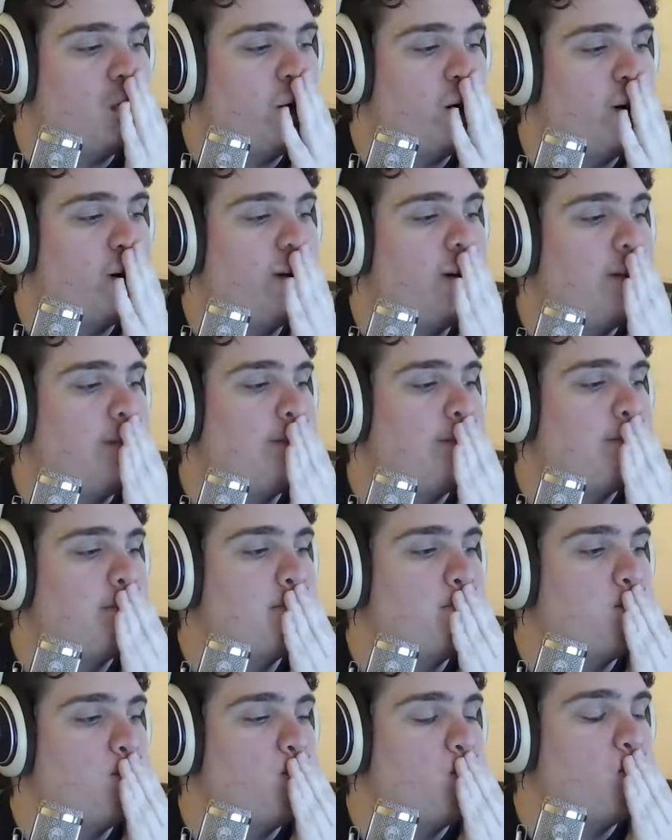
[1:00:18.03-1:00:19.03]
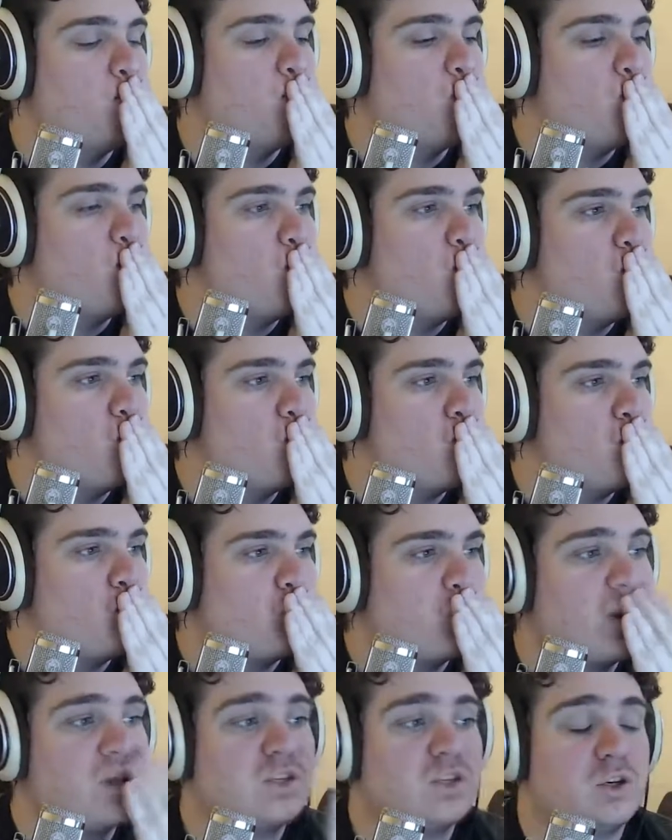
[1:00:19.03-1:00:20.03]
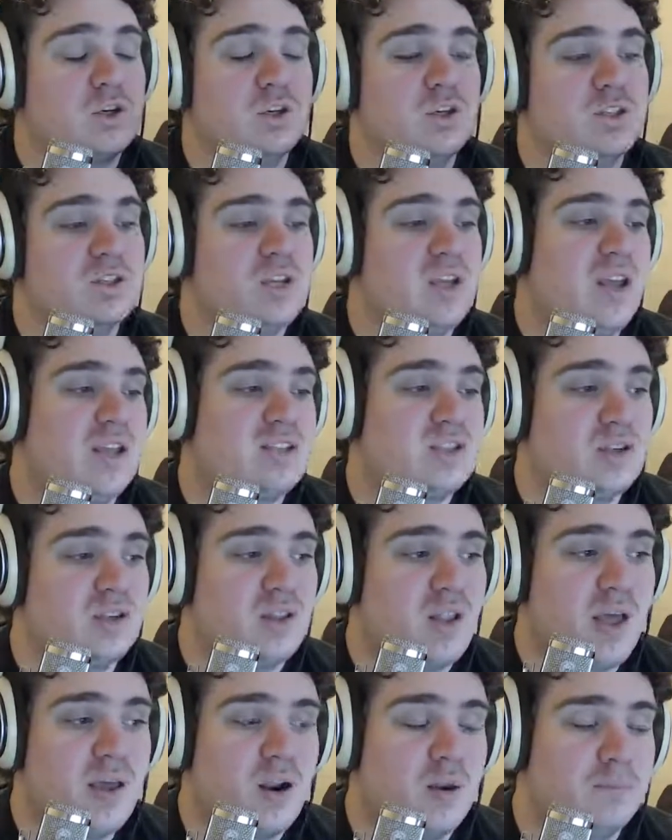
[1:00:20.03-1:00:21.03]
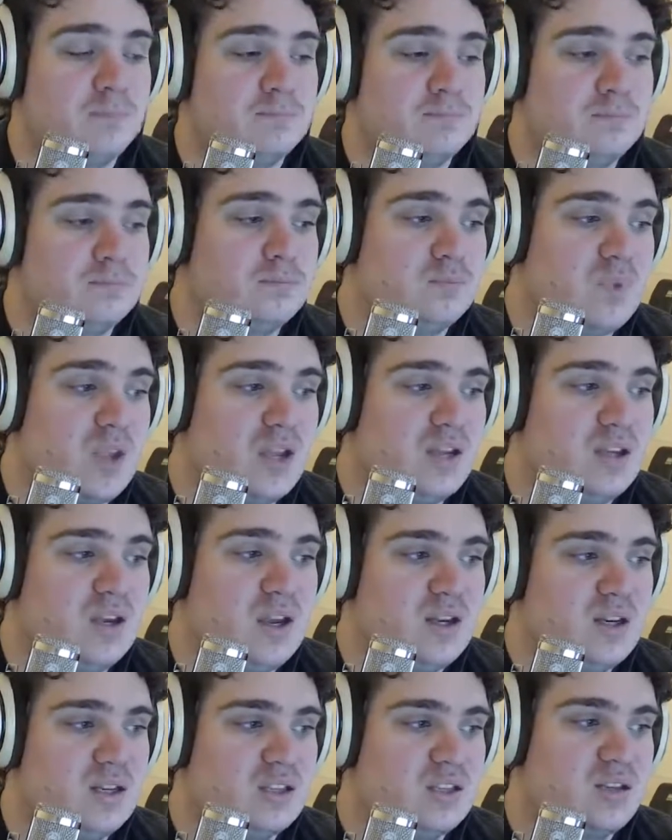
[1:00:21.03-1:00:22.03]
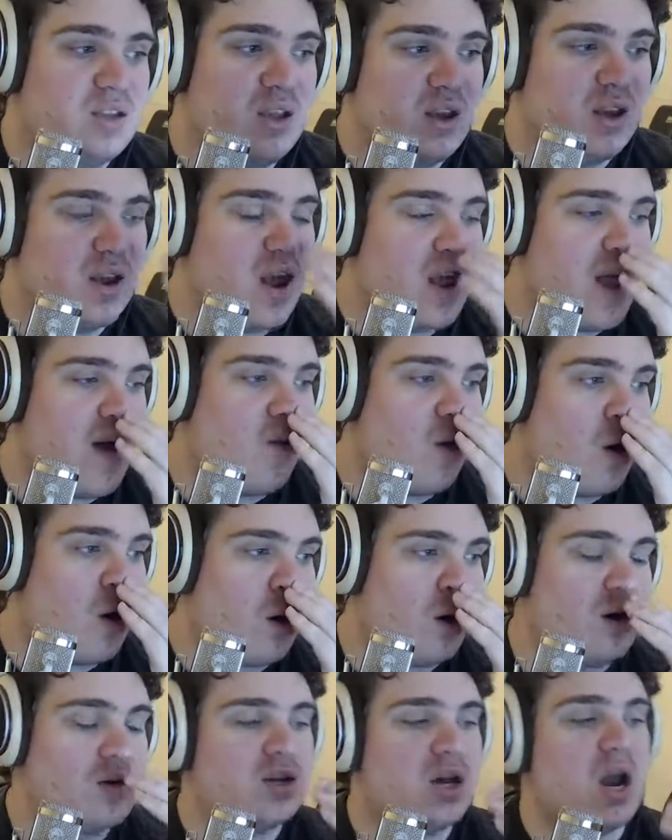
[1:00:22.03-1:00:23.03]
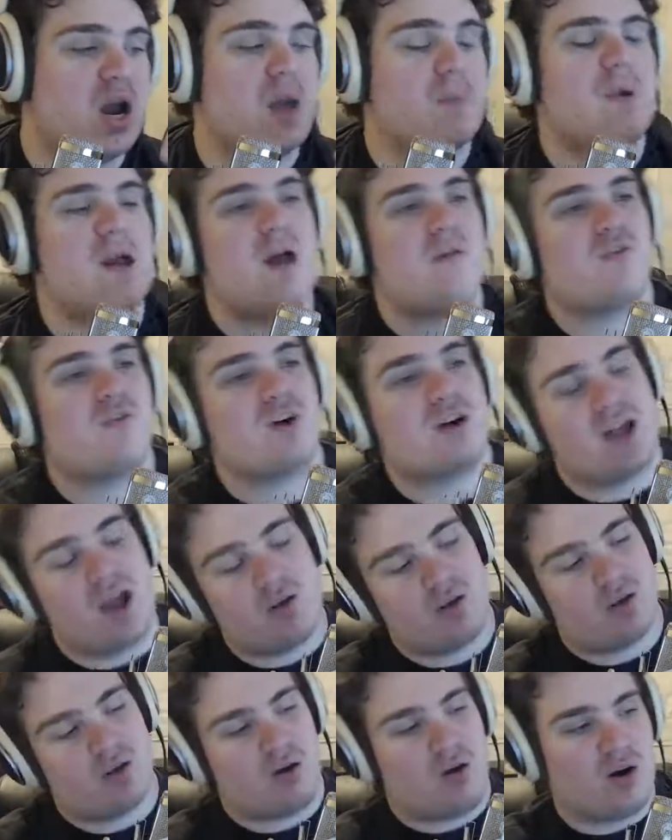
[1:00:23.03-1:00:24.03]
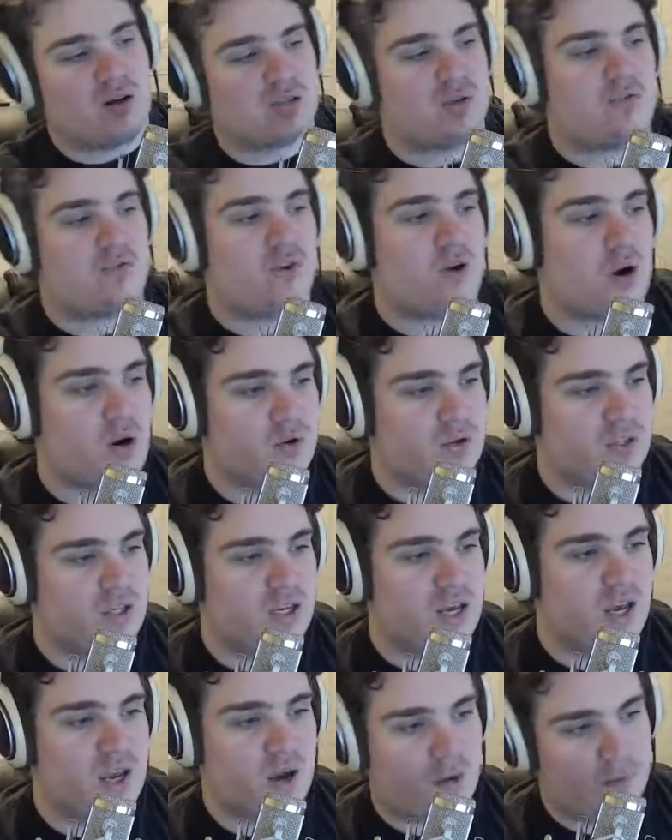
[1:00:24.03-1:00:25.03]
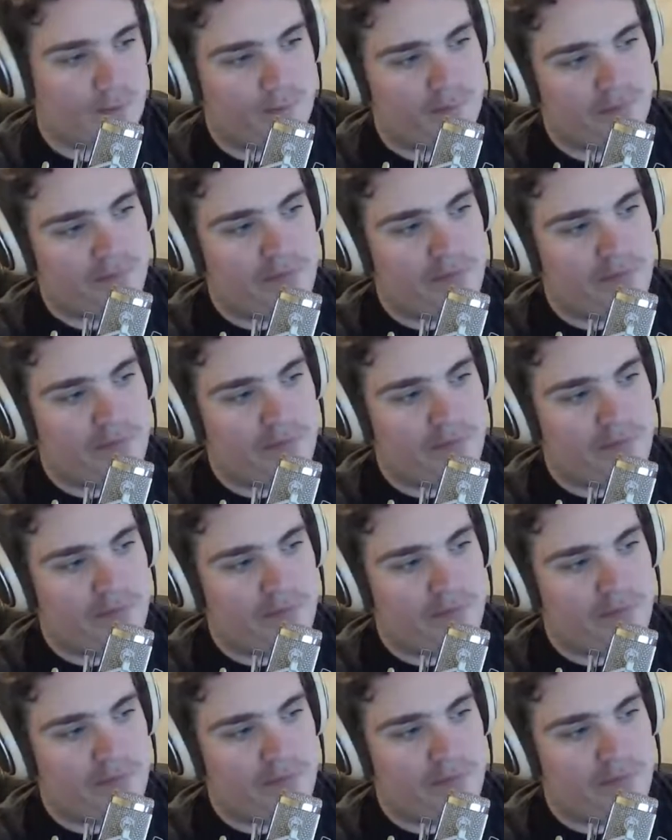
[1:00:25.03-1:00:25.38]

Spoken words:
It's a good lineup. I have a hard time ever counting Aggressive and ROTK out.